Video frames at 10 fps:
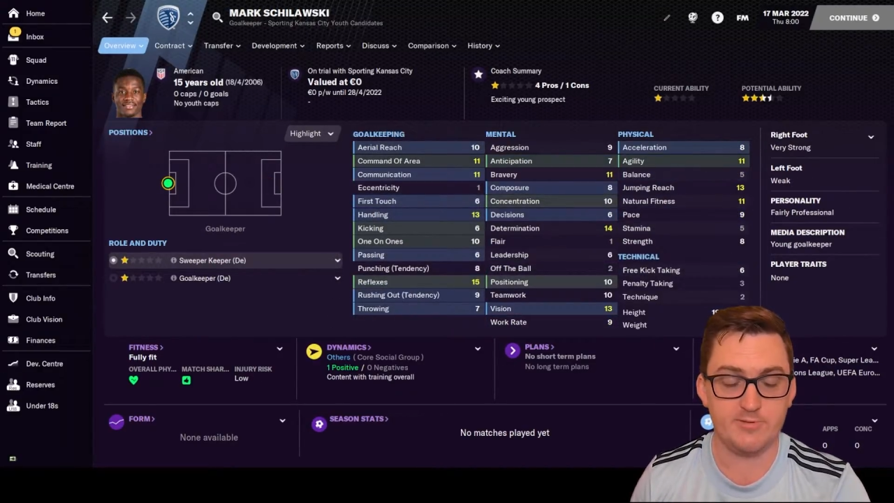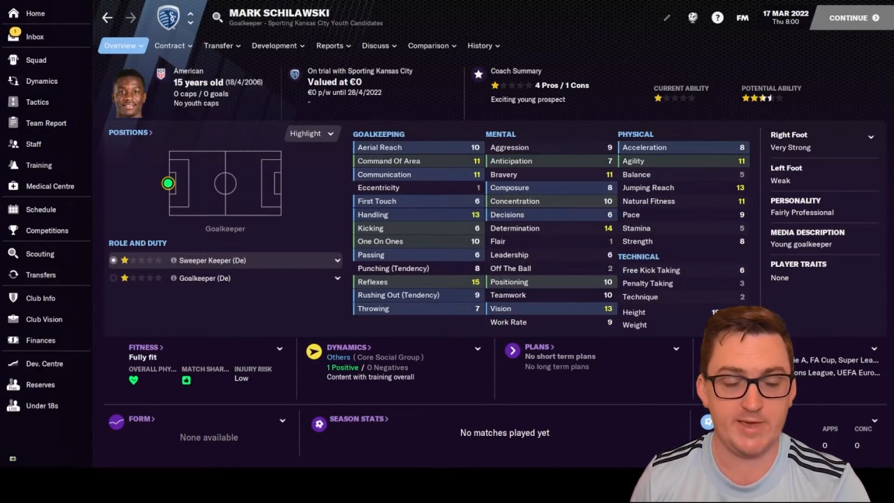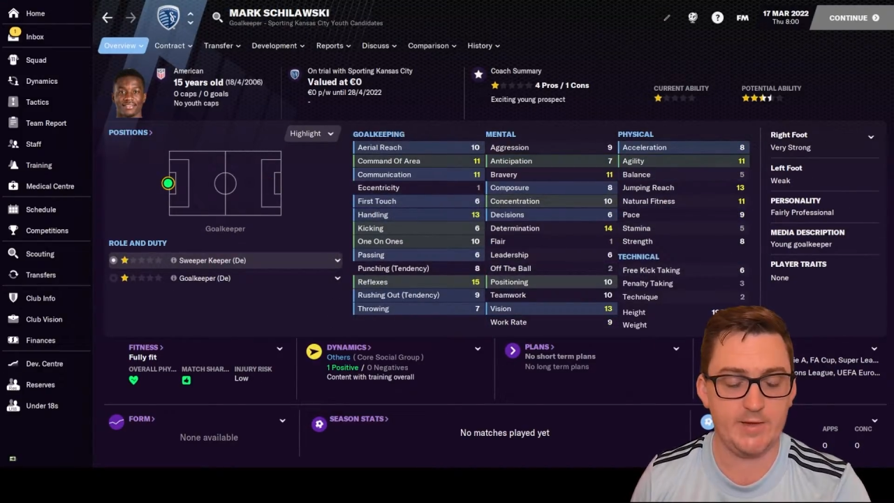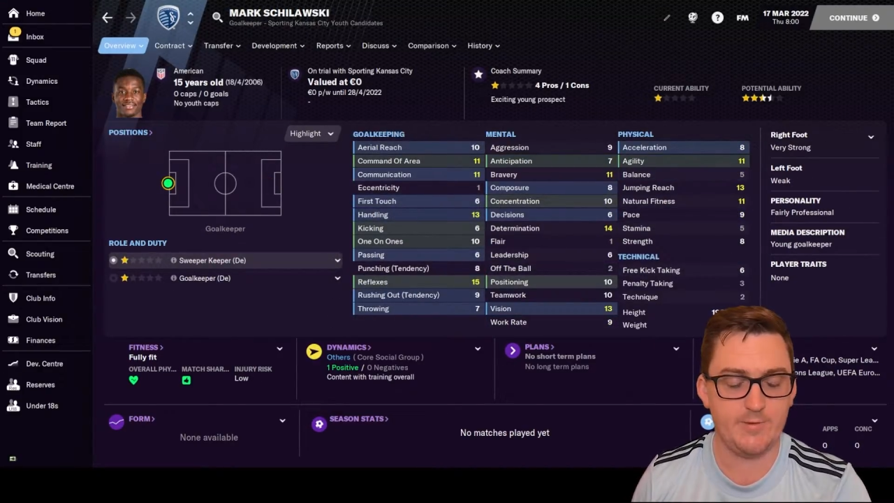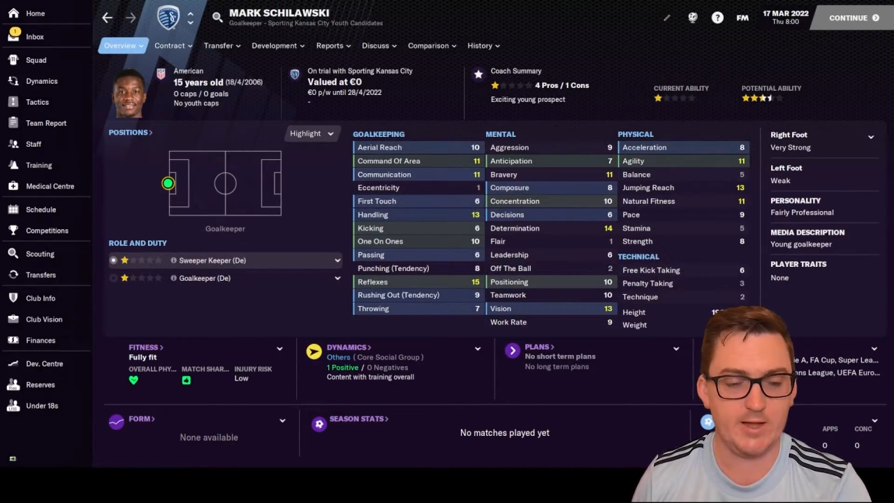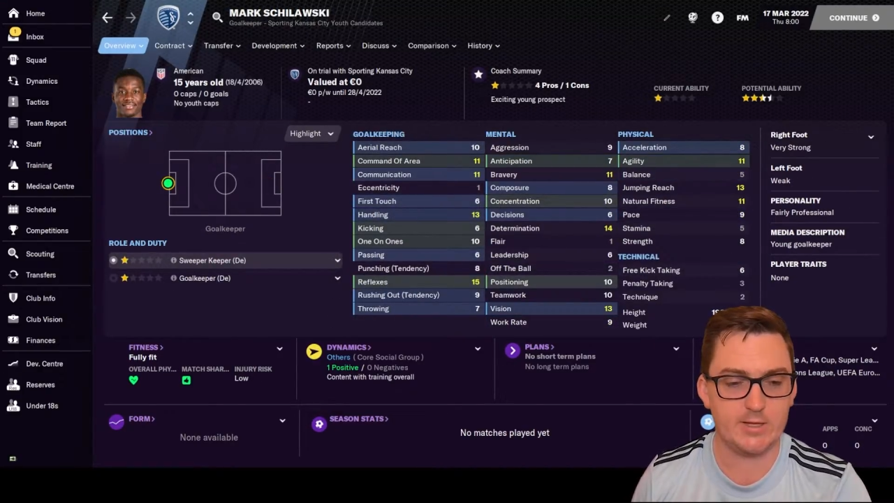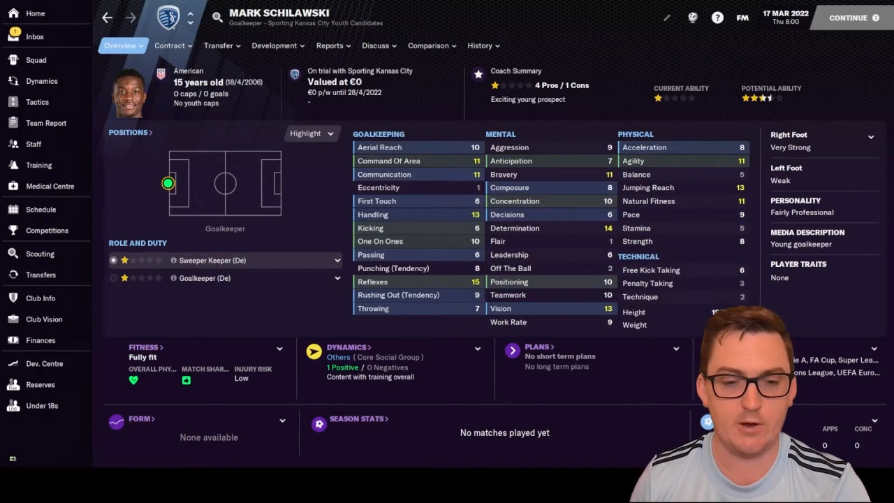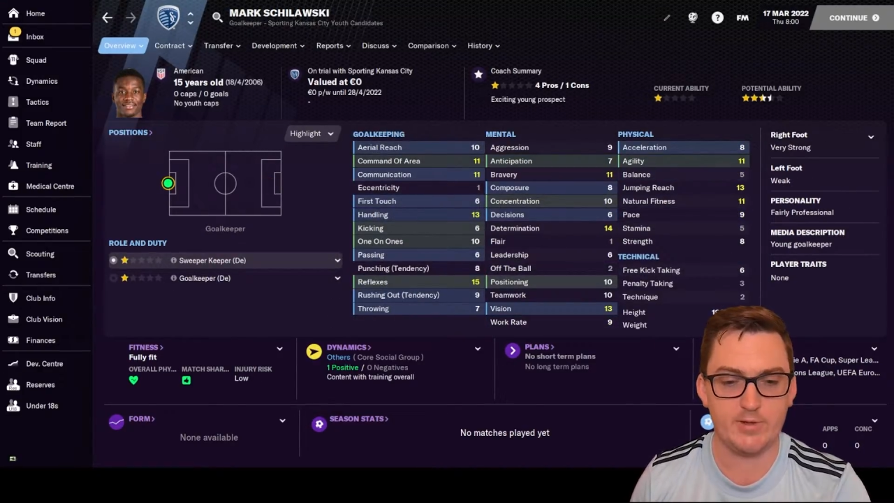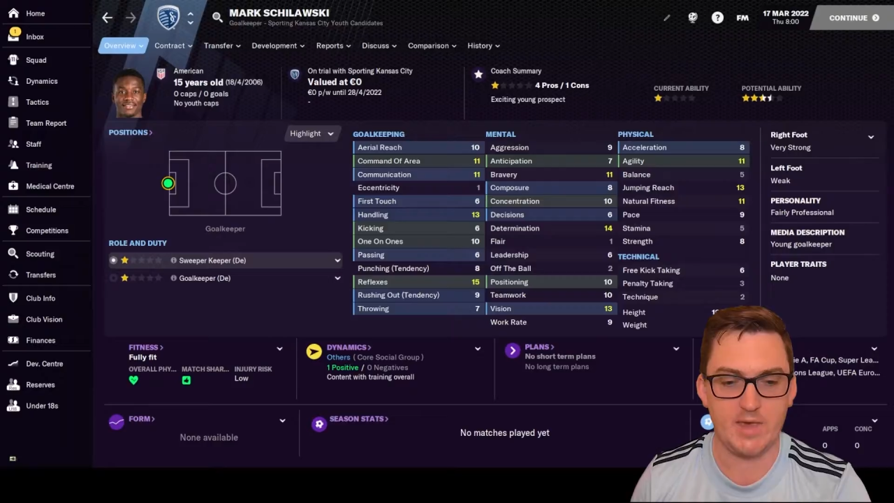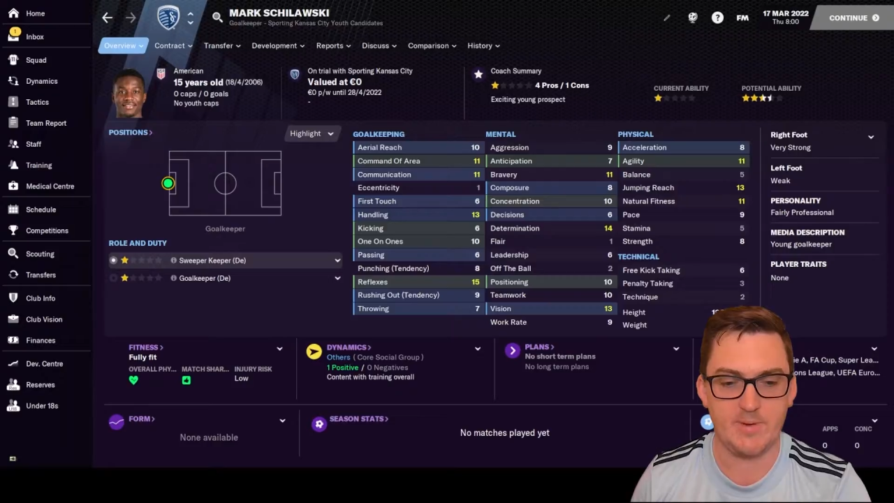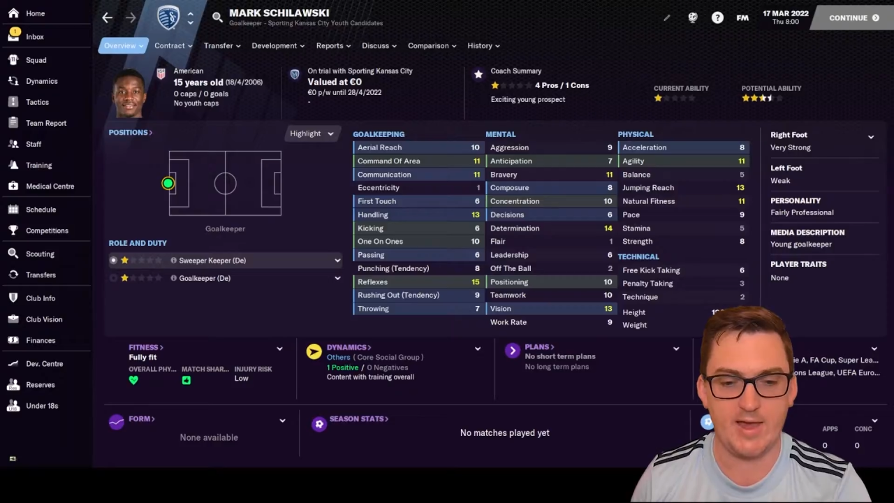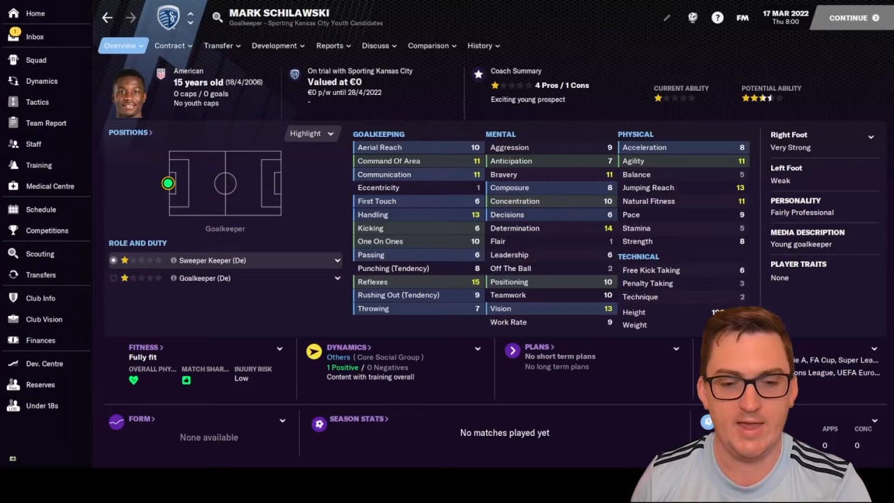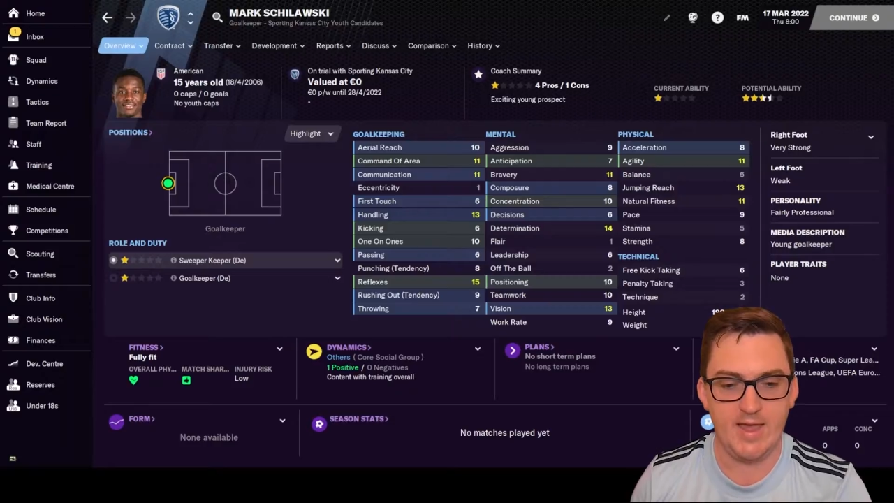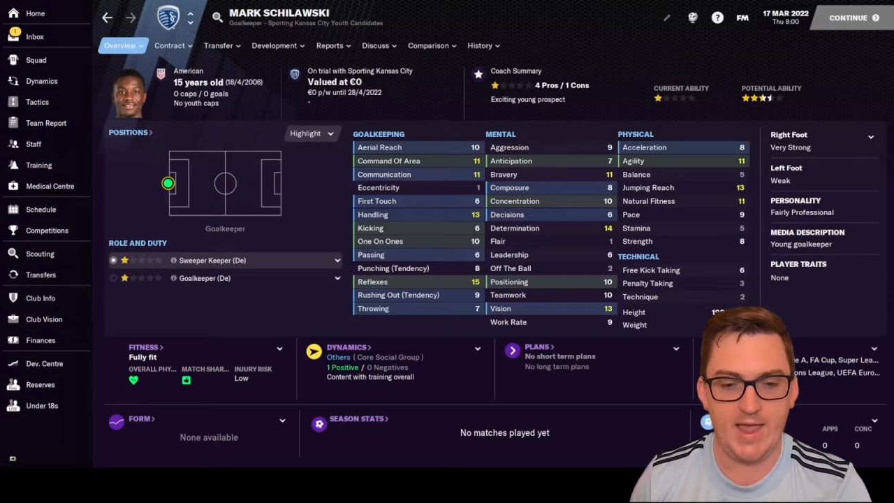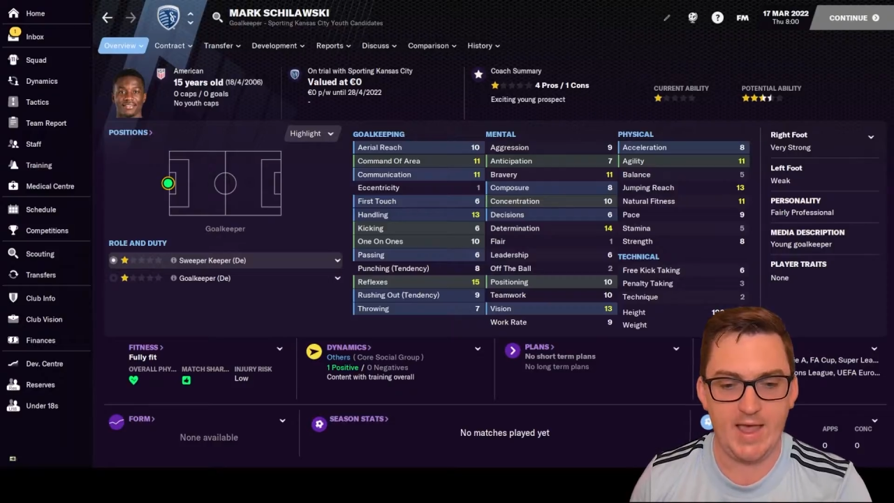So we're getting one goalkeeper